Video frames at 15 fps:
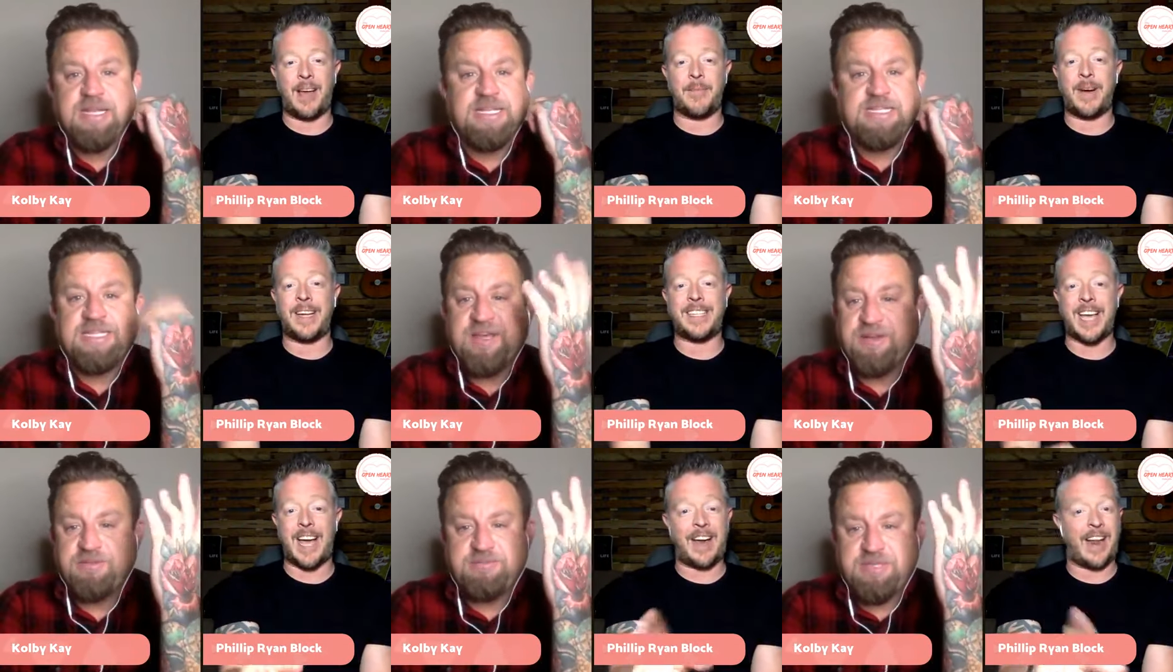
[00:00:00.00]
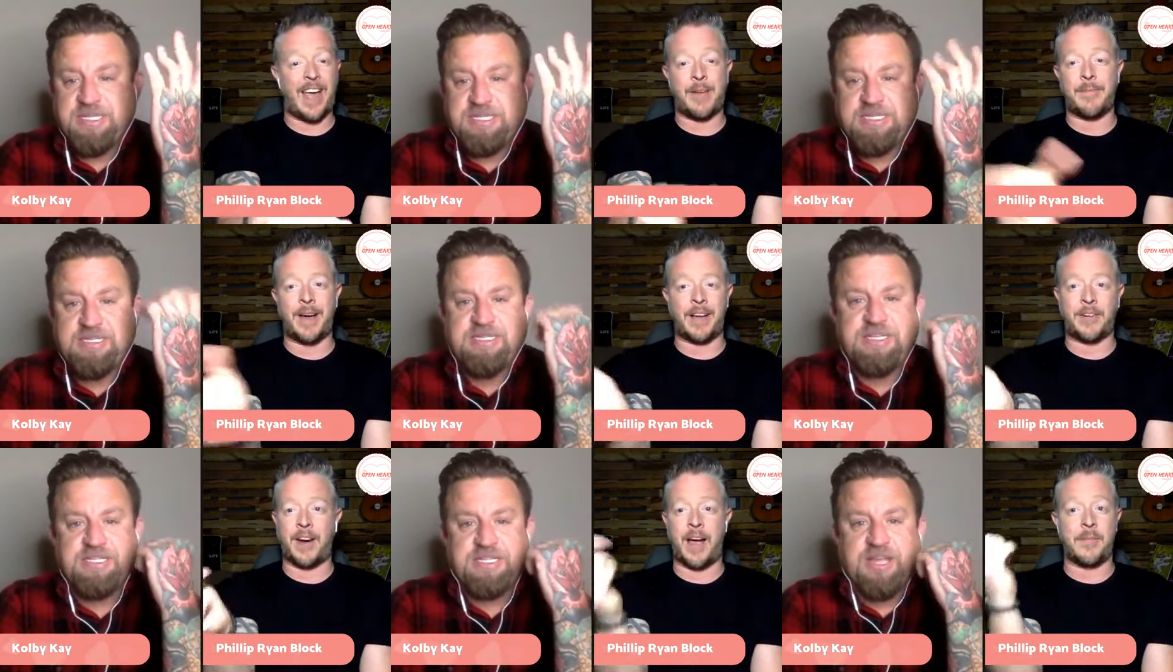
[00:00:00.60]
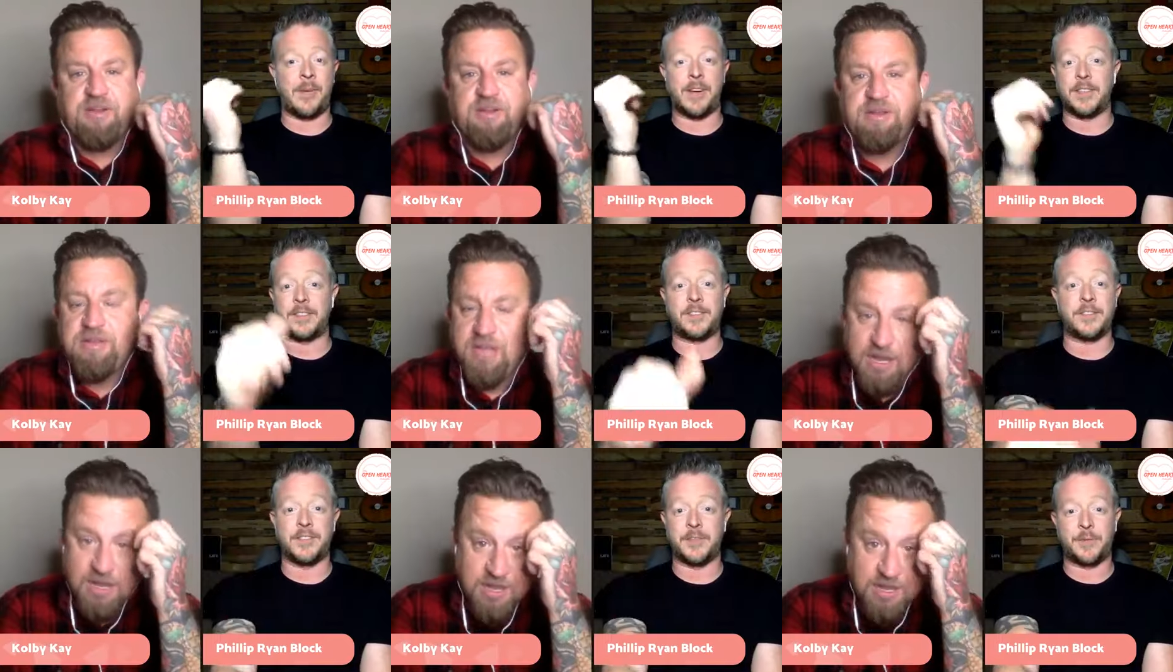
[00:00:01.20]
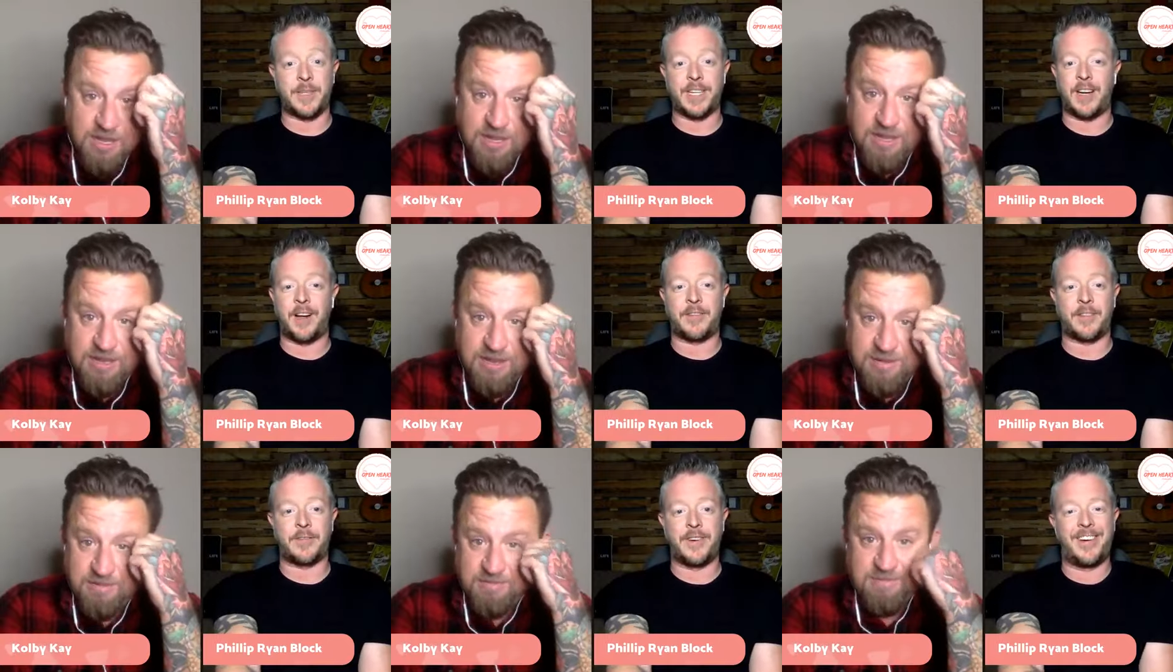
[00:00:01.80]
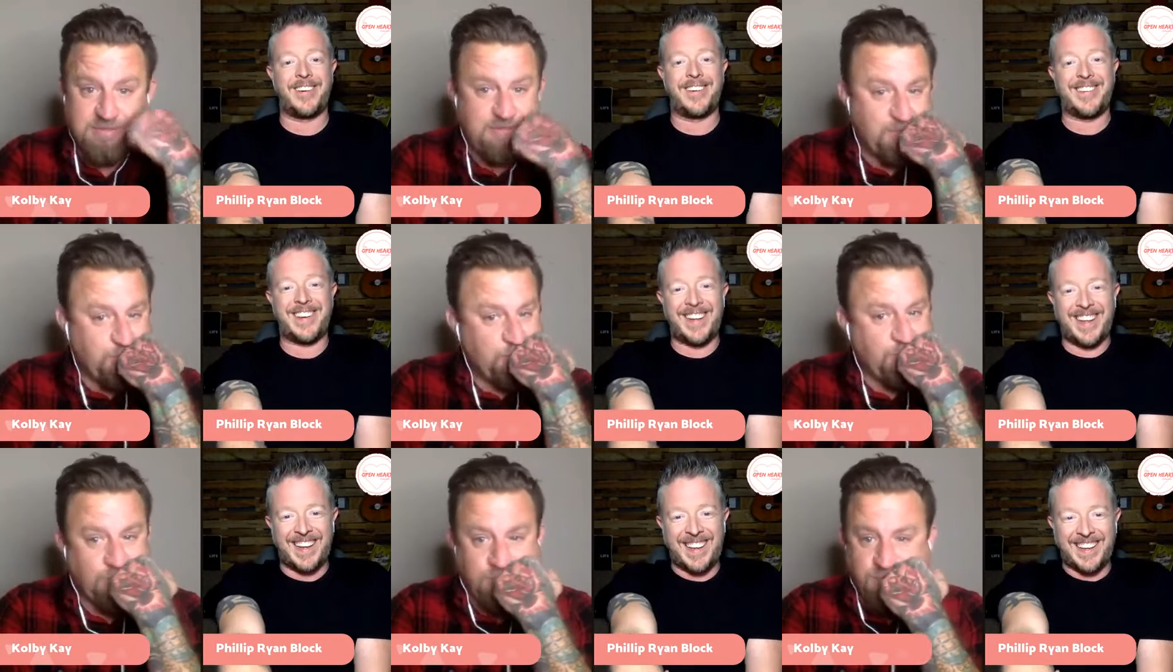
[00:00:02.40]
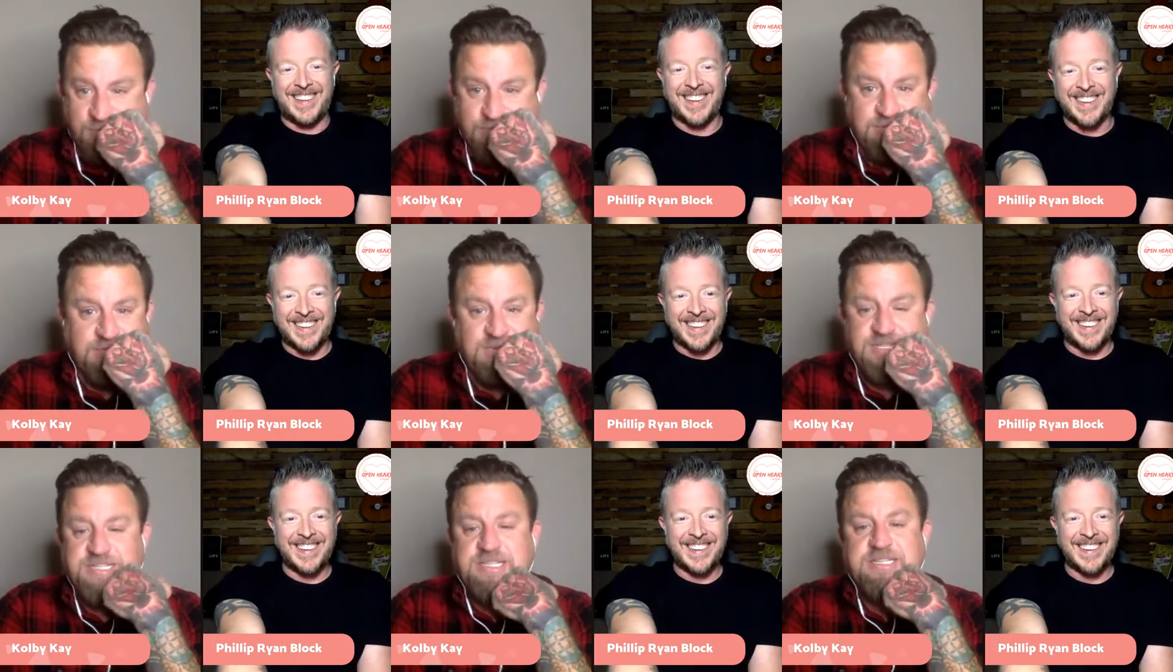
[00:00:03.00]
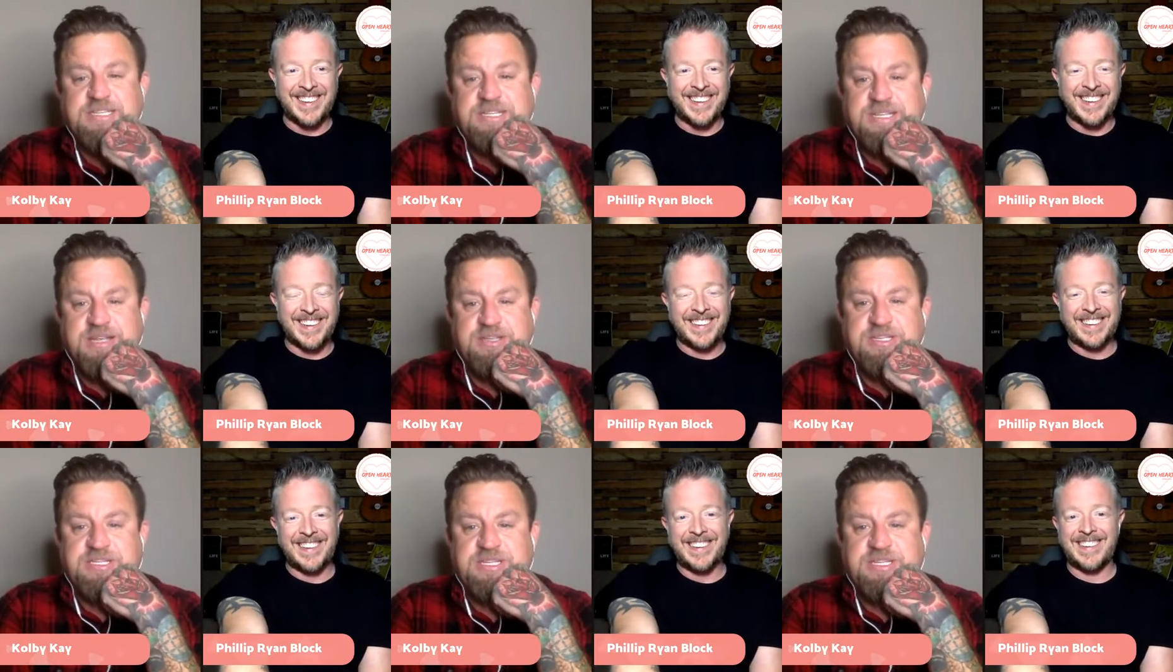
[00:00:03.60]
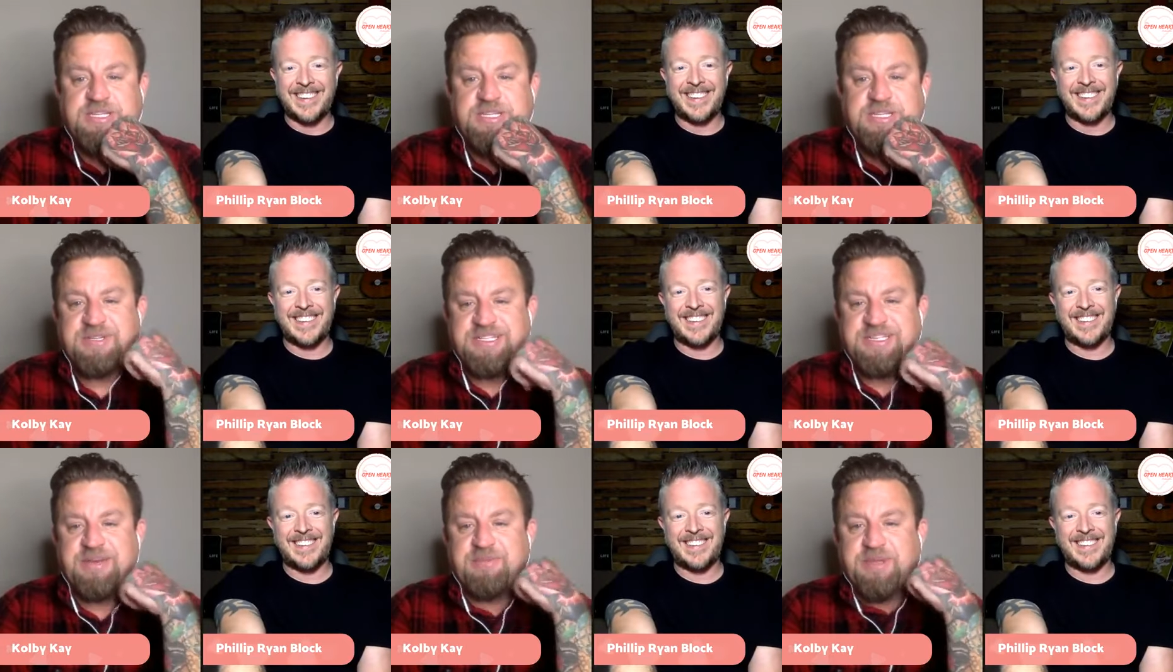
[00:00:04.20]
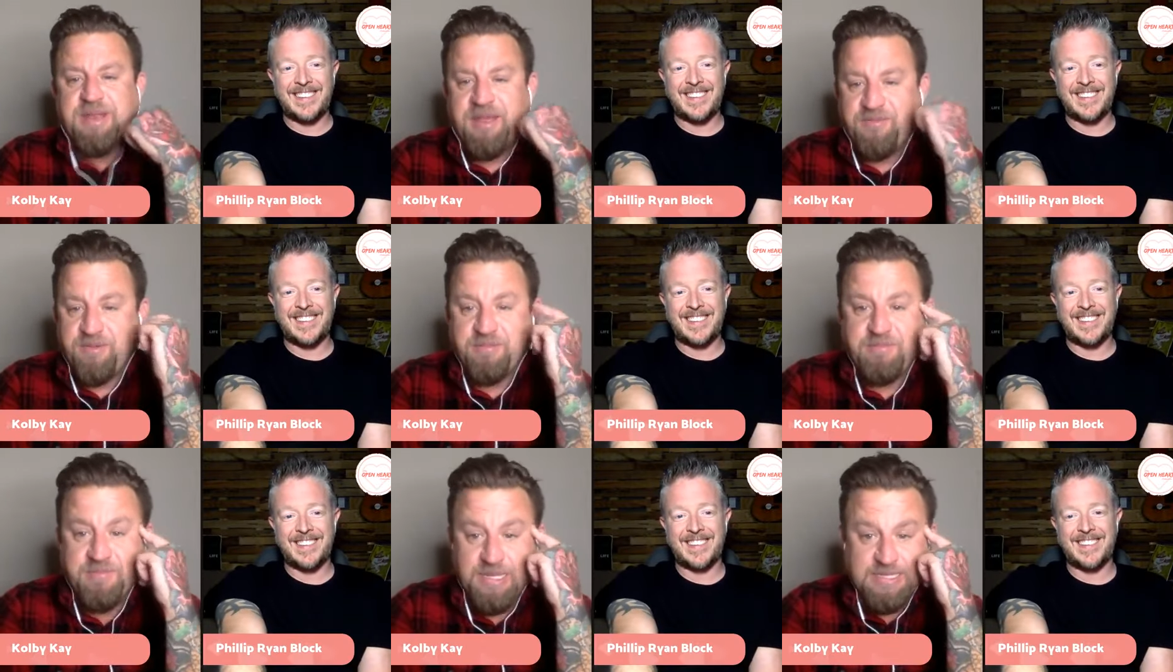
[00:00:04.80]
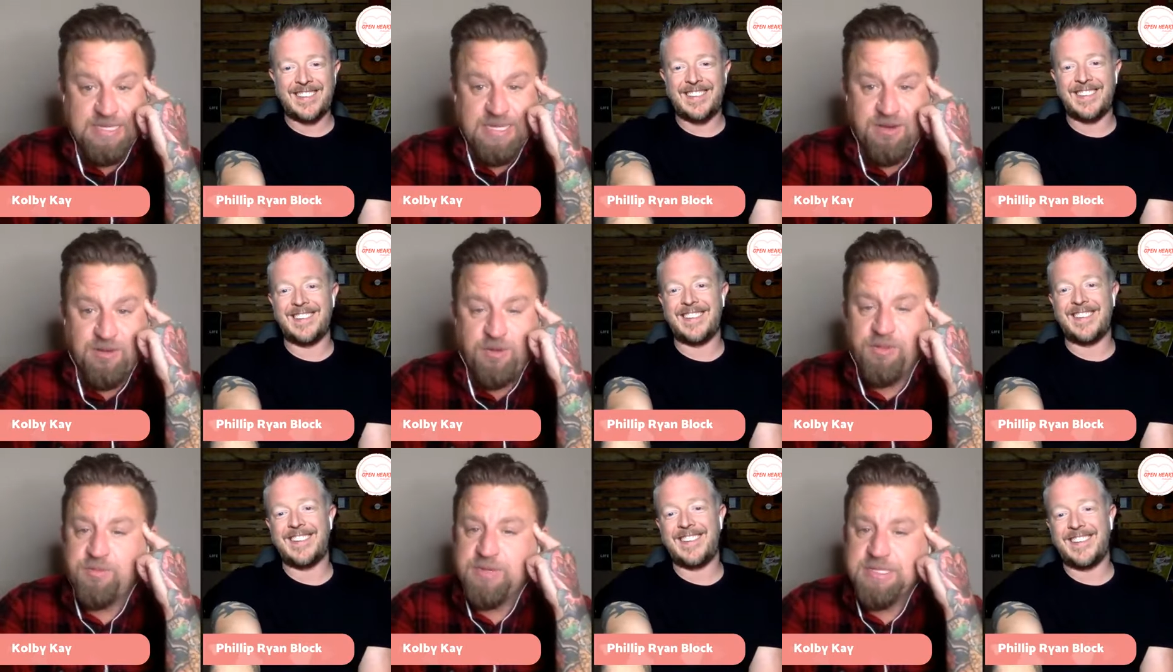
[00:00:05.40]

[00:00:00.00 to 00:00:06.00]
Speaker 1: and my dad and my grandma as soon as we get off the phone. Just tell them you love them. That's it. No other reason. Just tell them you love them.